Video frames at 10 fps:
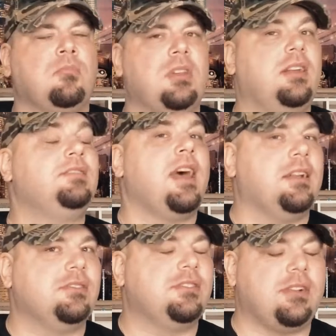That's not
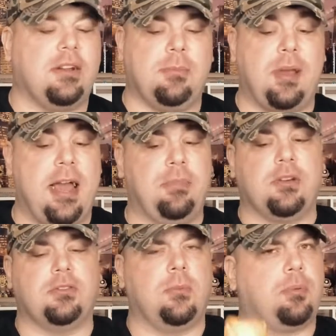necessarily bad
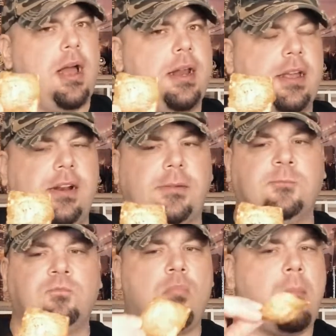because the breading here
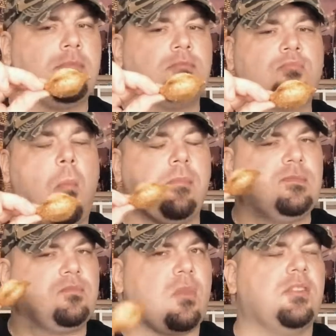
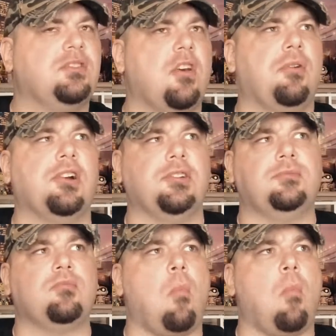is so good.